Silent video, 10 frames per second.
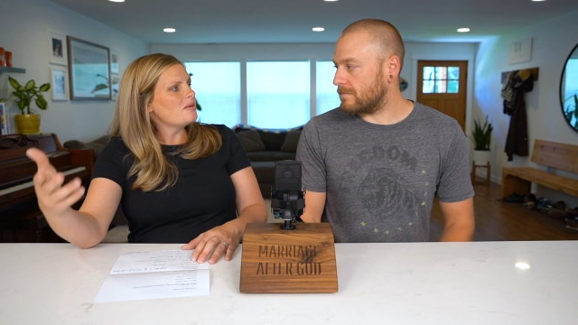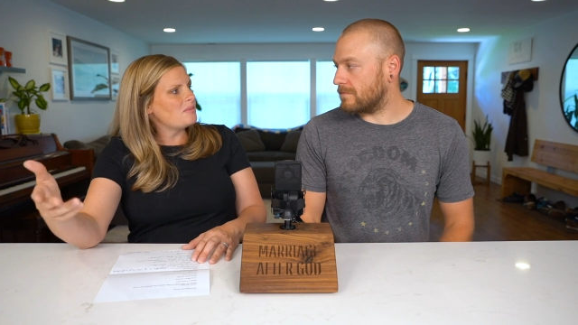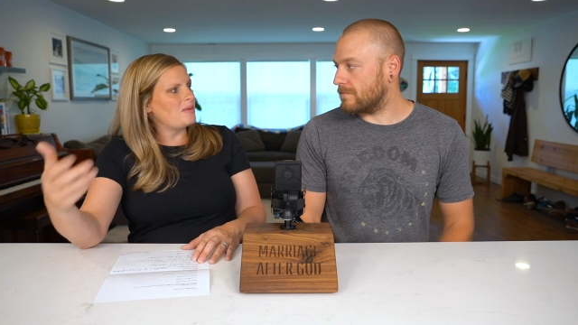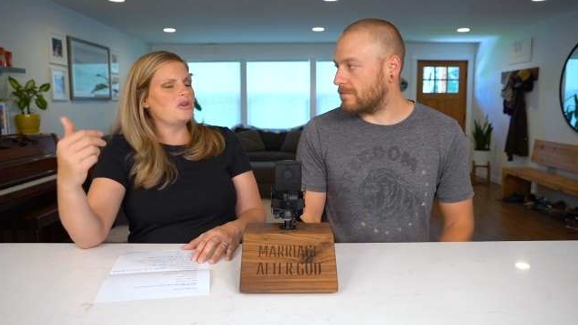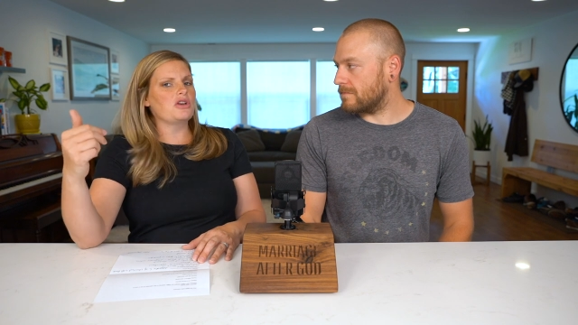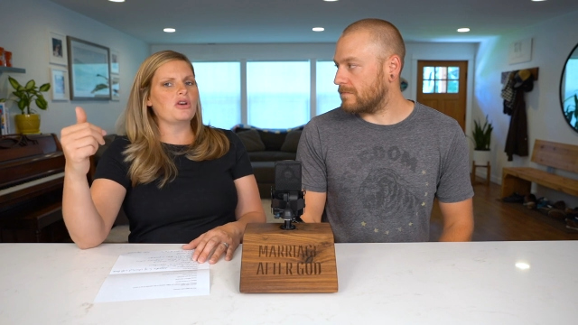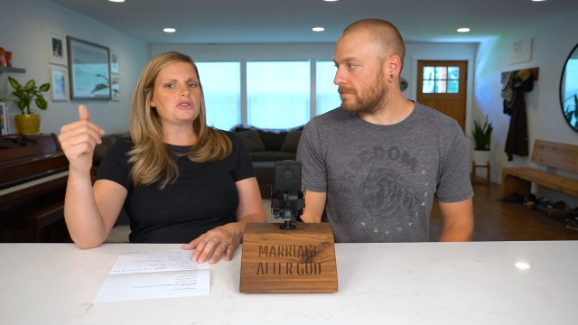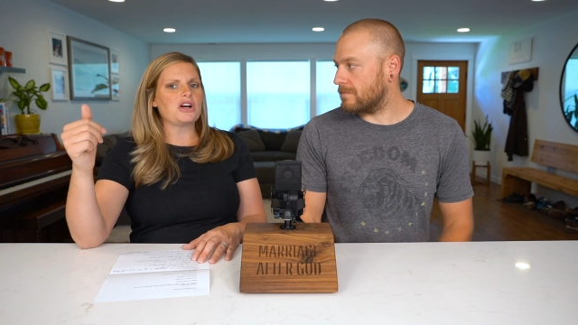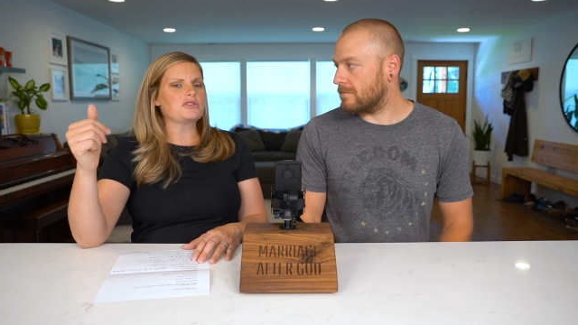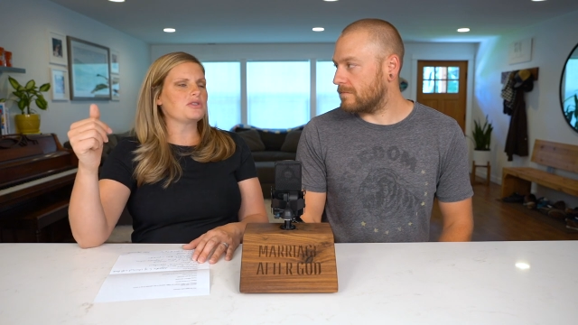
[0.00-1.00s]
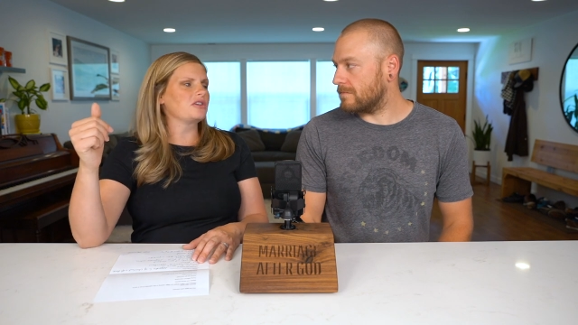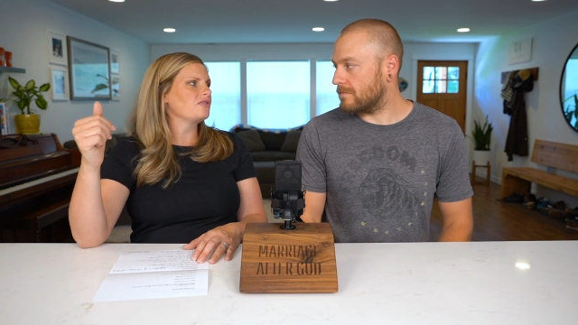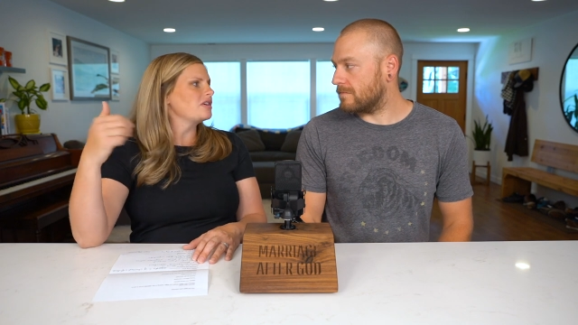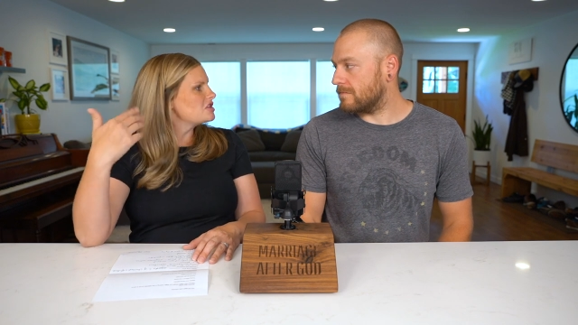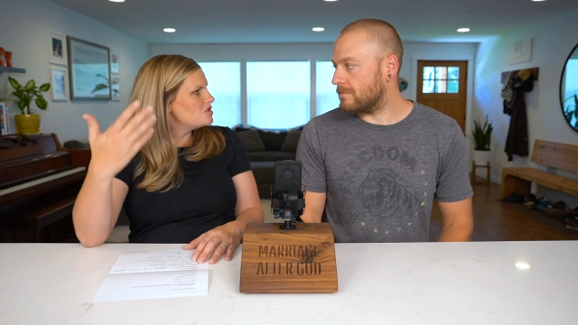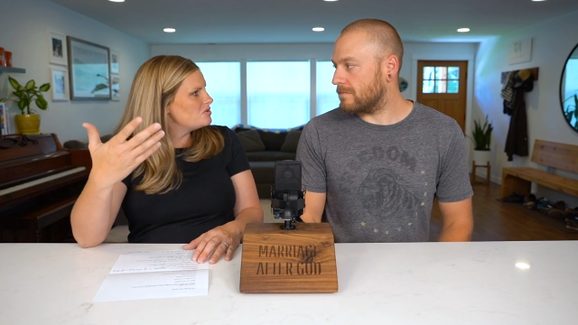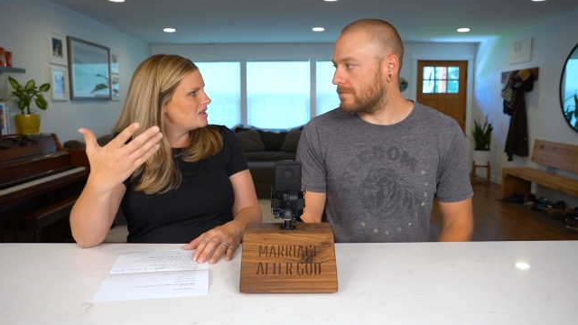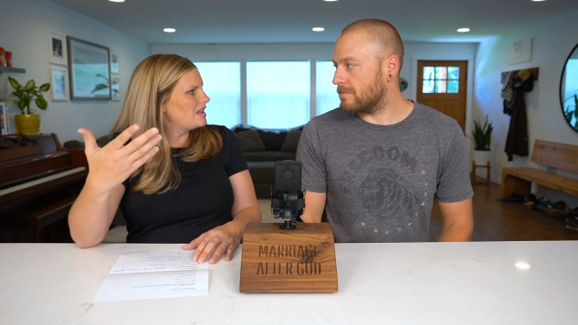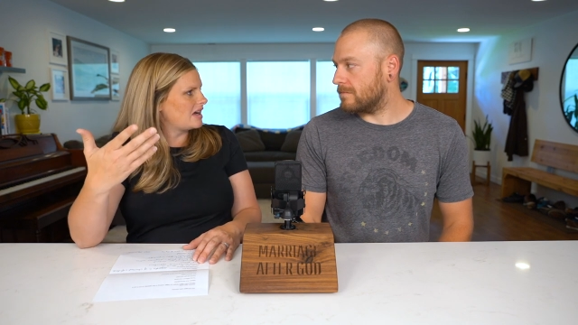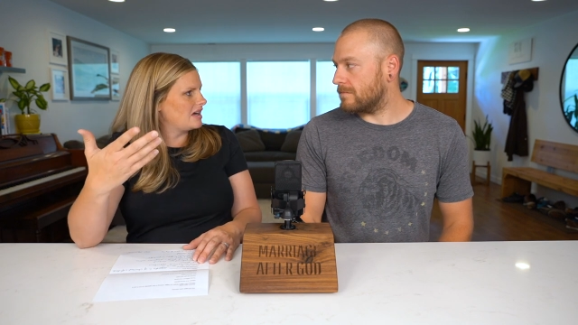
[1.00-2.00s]
Speaker 1: maybe you can go talk to a girlfriend because you did
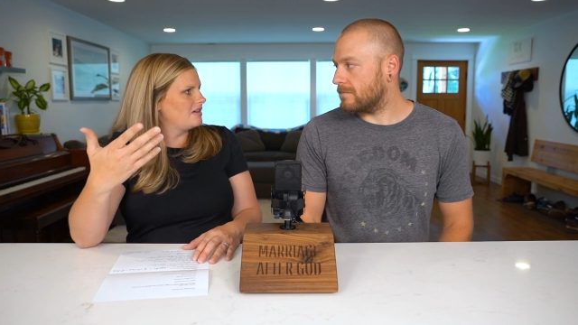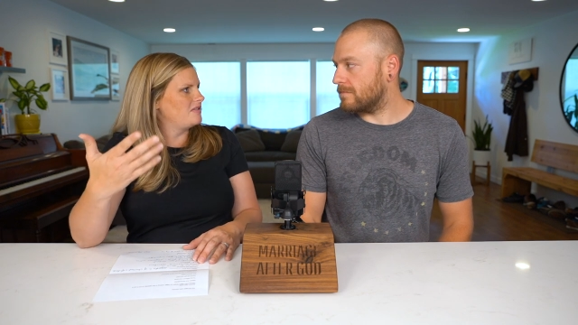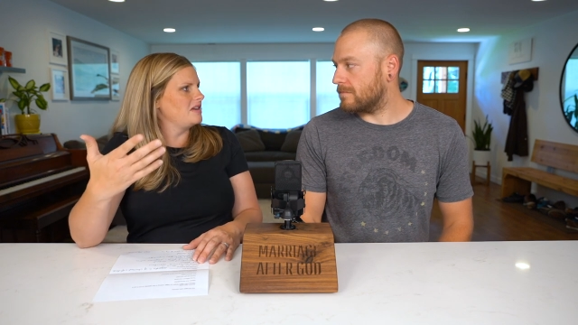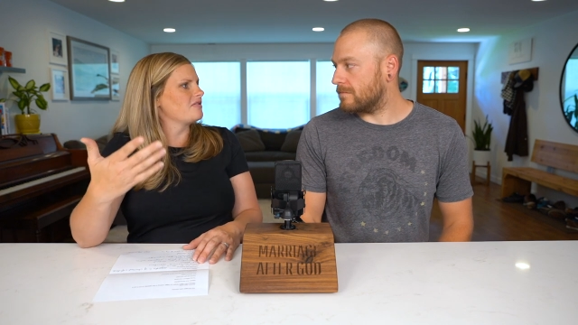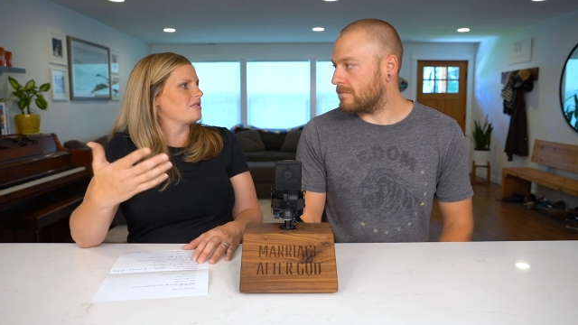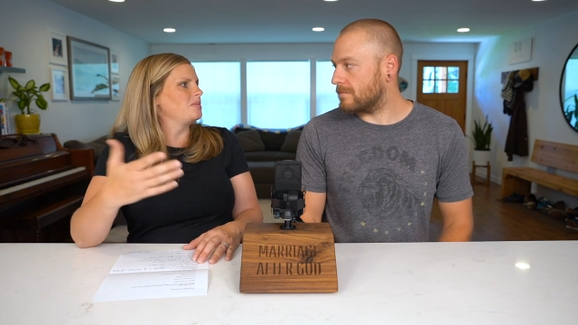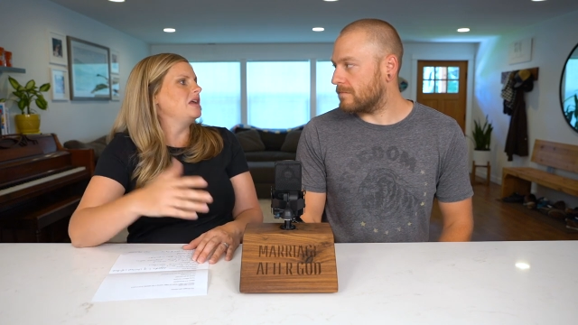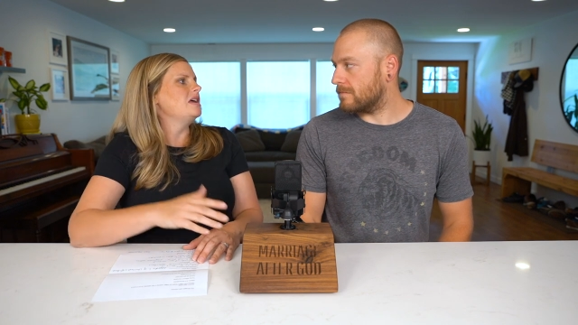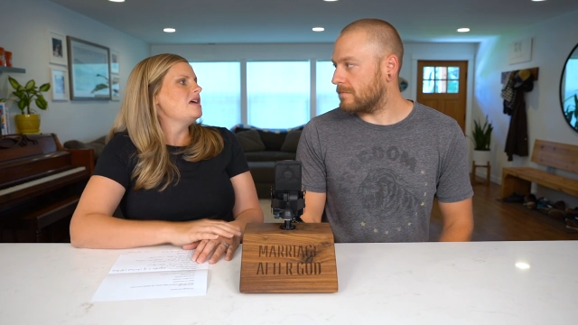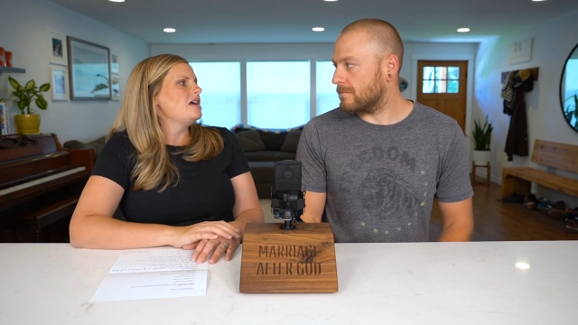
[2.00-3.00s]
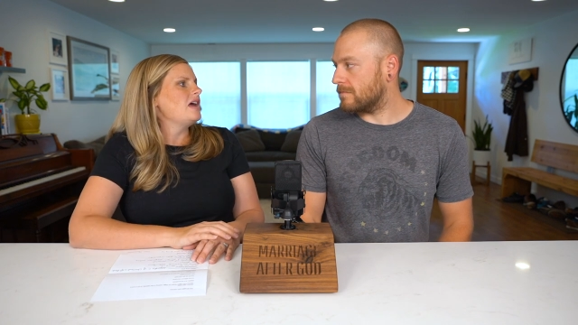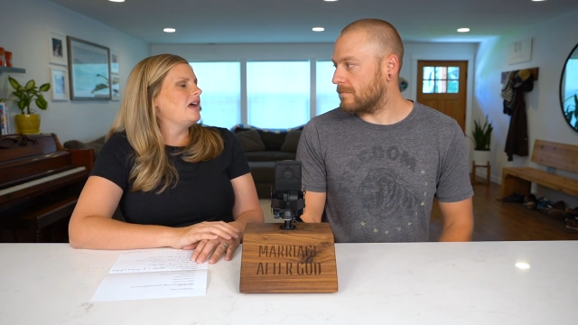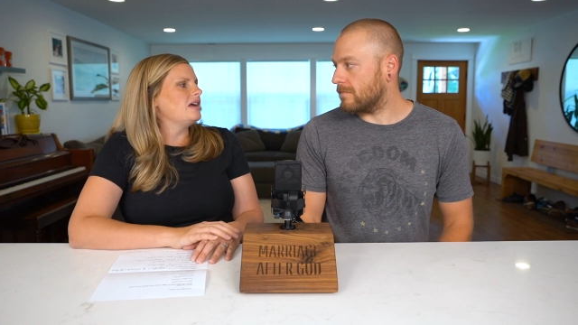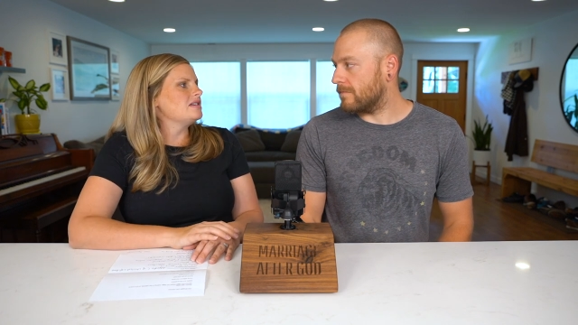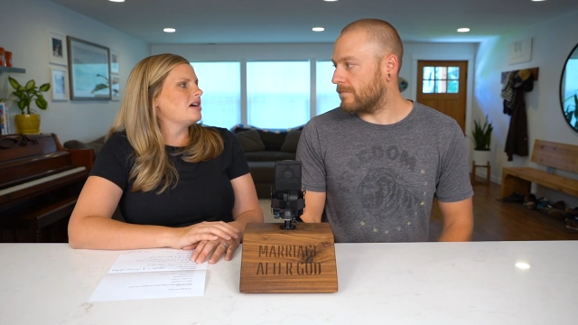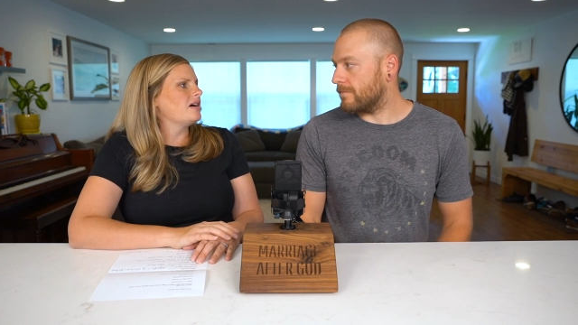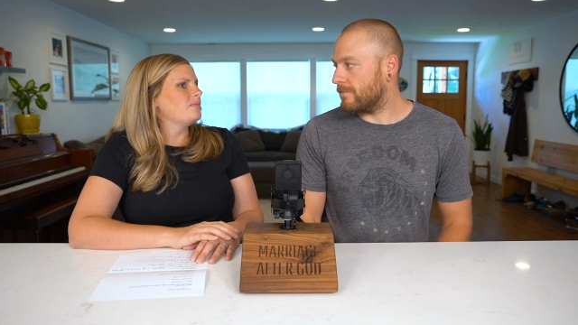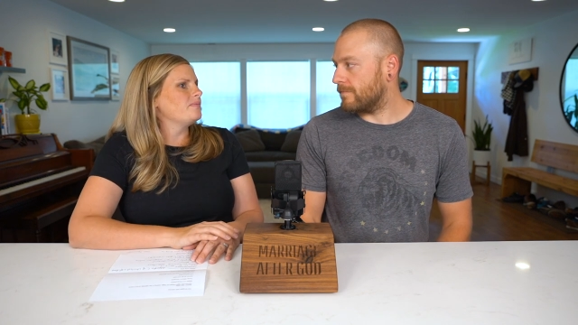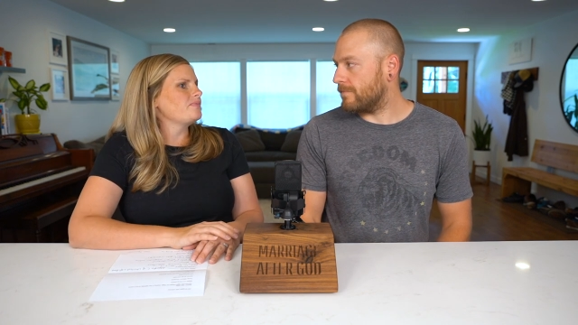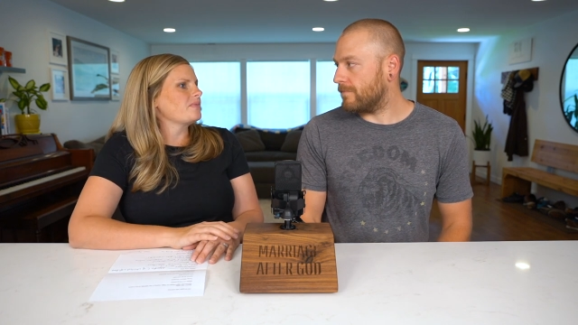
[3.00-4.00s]
that kind of thing for me, and
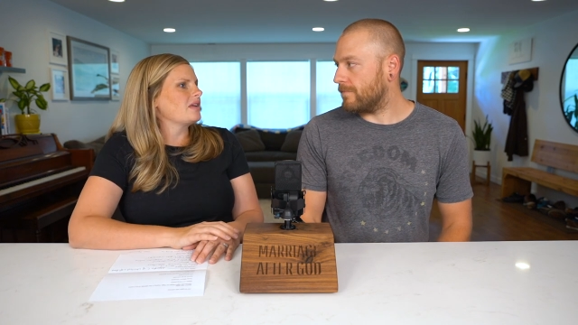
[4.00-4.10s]
um,